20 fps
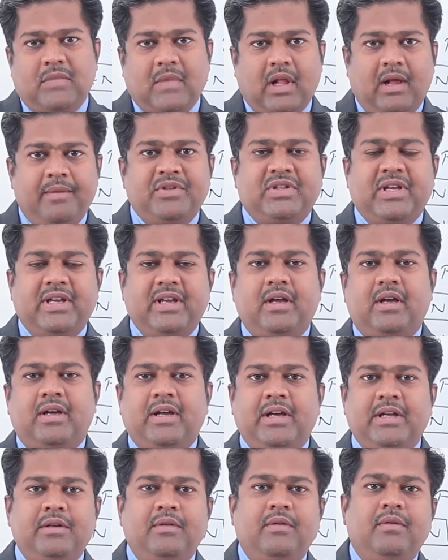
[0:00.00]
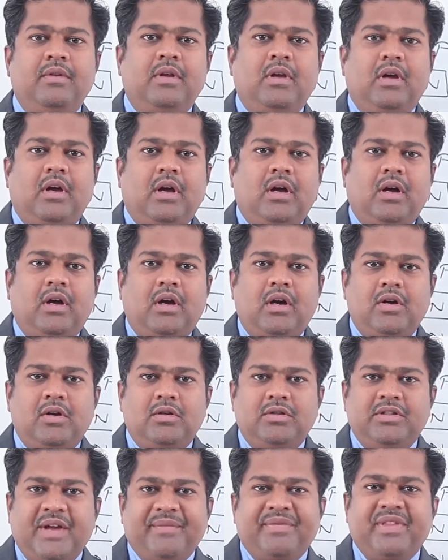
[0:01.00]
I'm saying again, a
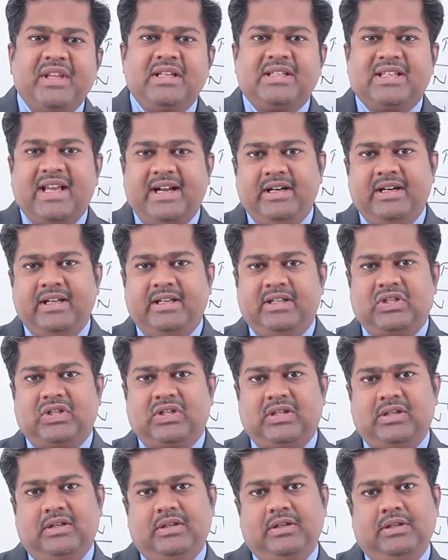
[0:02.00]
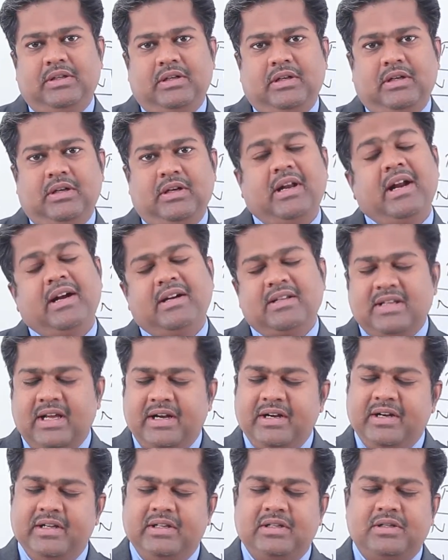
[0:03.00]
Japanese scientist, great
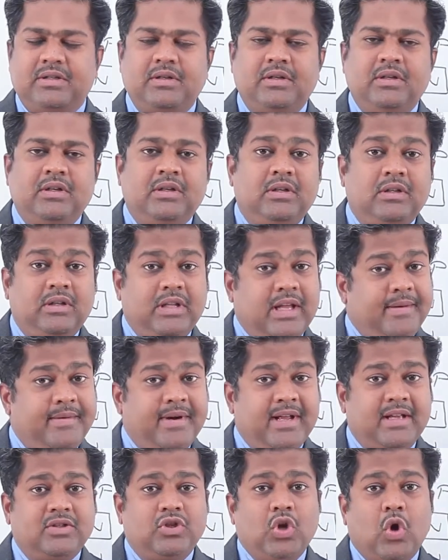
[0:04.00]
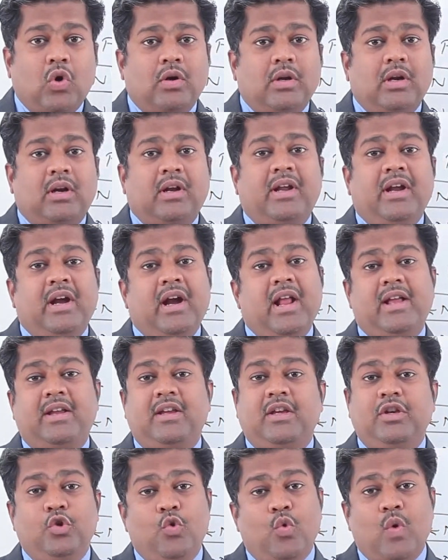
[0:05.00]
scientist named as Dr.
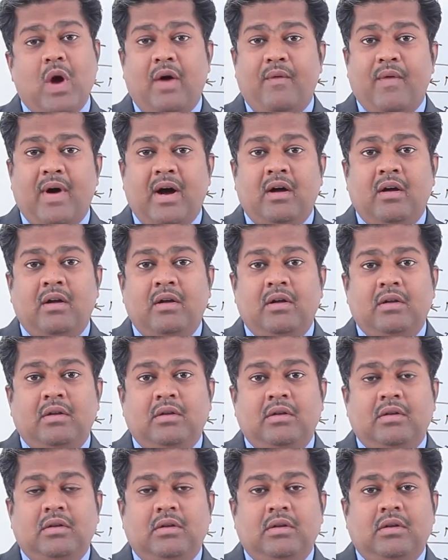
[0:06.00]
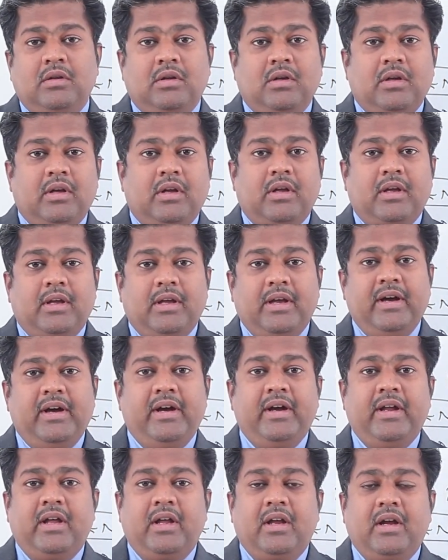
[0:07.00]
Hideki Yukawa.
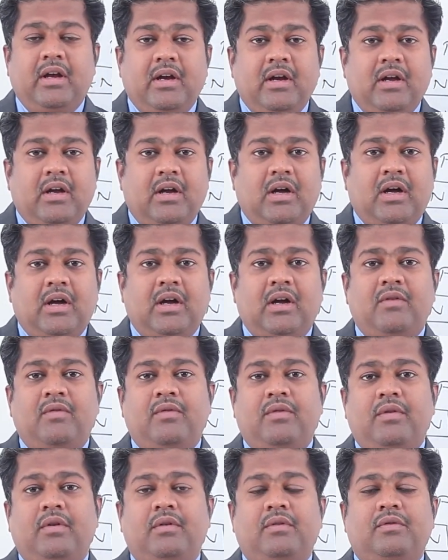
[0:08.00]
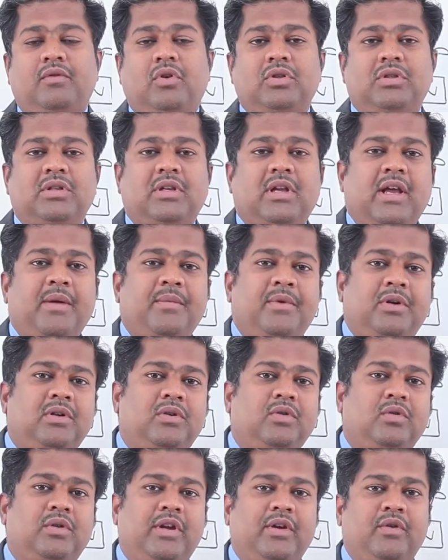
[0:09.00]
He was able
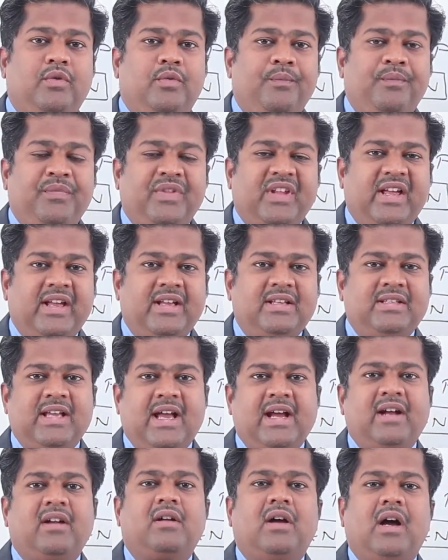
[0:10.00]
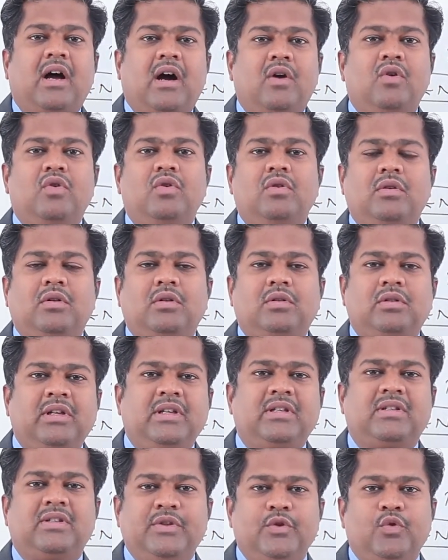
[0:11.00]
to give exact how
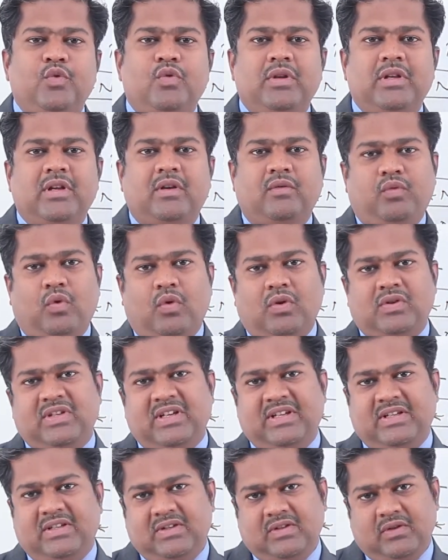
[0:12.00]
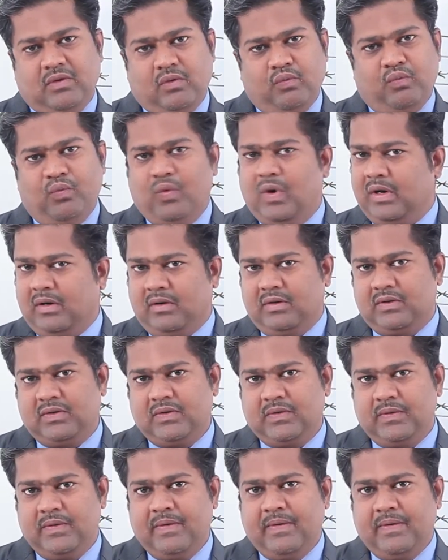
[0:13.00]
these nuclear forces works.